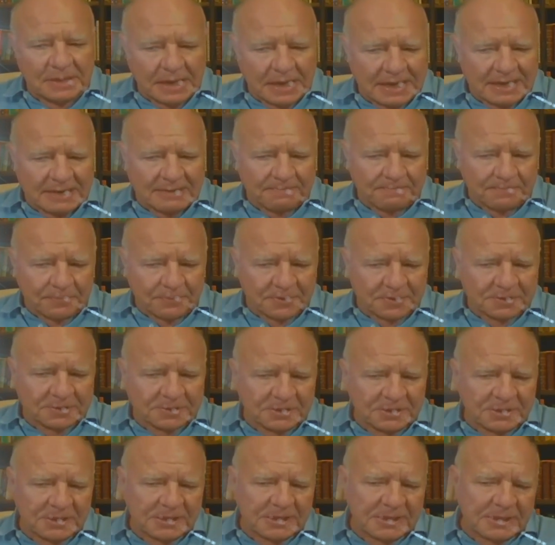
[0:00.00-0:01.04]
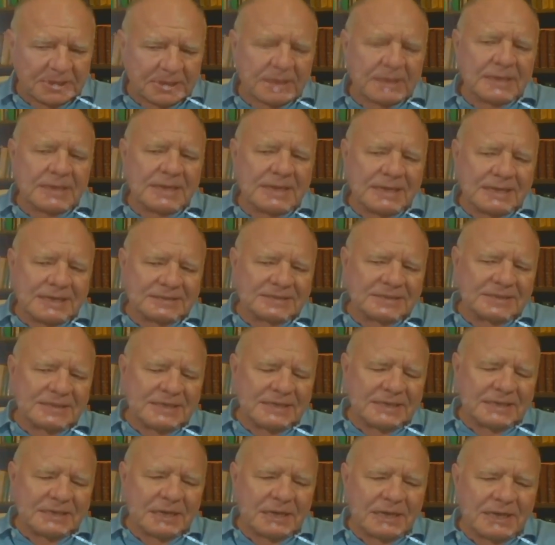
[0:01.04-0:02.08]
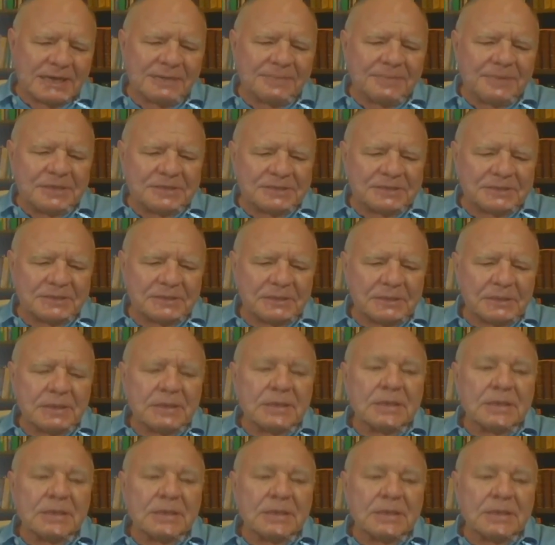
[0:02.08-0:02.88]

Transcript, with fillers: I personally, as an economist,